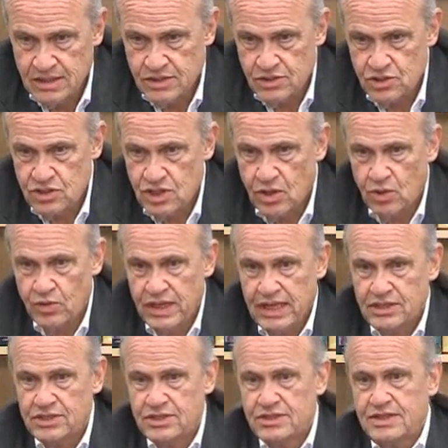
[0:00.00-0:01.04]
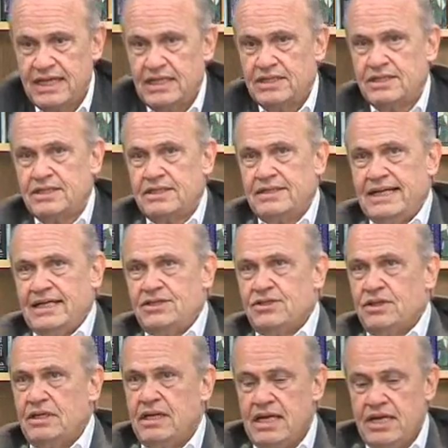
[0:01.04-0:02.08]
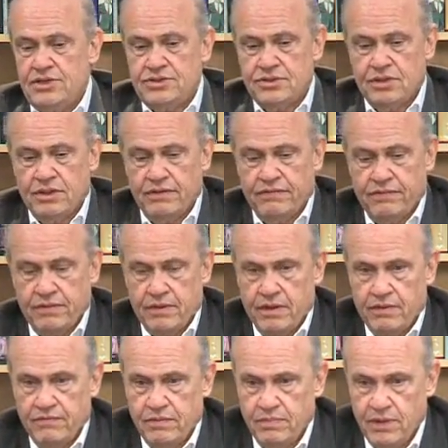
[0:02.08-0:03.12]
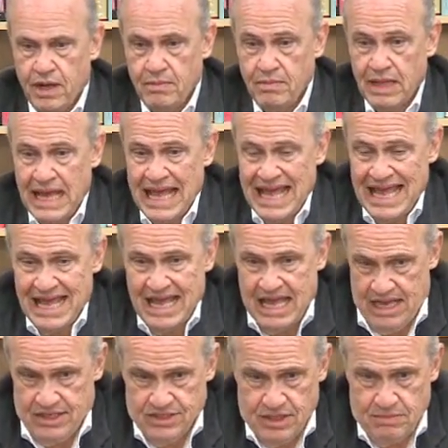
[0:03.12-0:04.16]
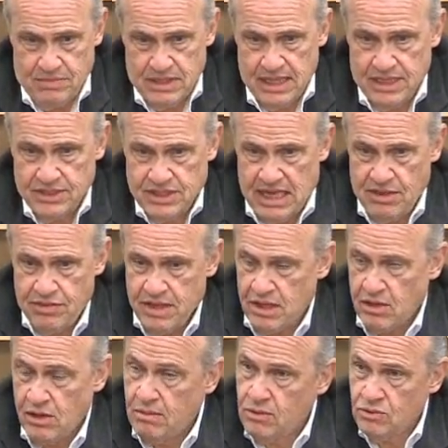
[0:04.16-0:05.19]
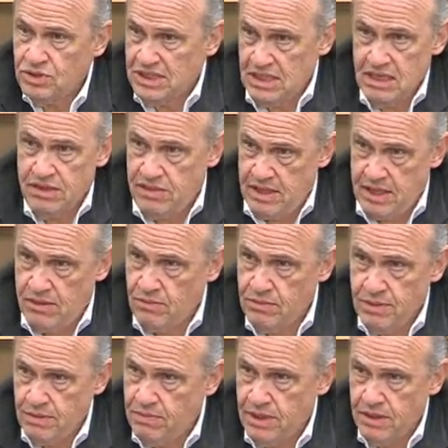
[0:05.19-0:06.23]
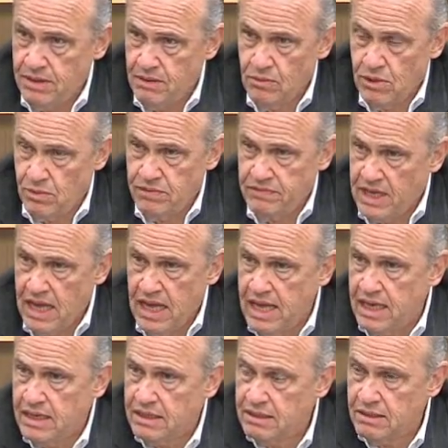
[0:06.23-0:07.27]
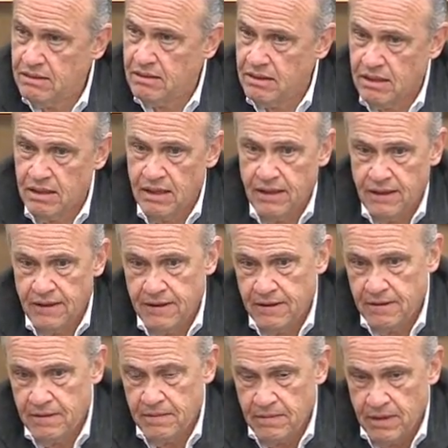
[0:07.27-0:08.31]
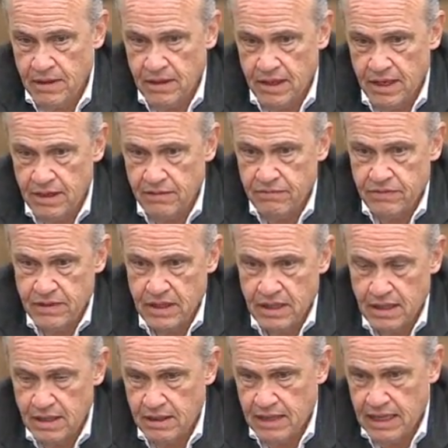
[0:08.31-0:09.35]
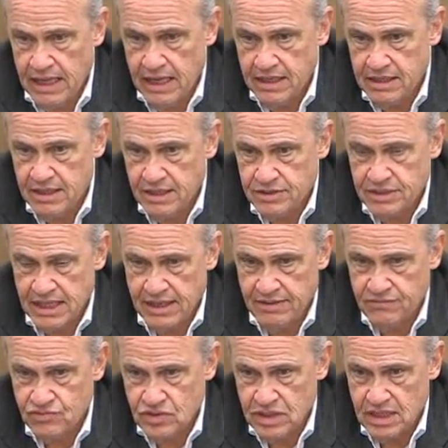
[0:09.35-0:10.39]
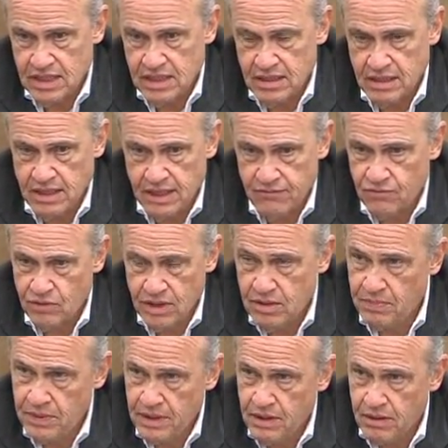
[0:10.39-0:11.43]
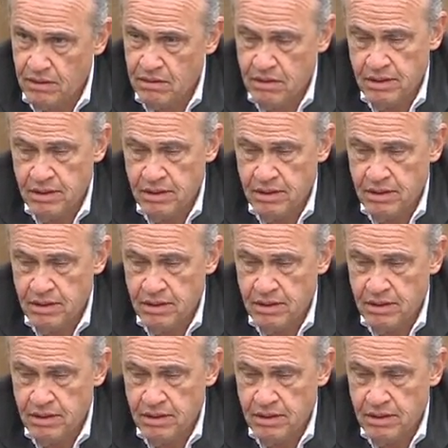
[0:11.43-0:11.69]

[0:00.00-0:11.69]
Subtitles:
So that's the nature of the problem. Some days I think almost anything would be better than what we've got. A lot of the ideas I've seen have great appeal.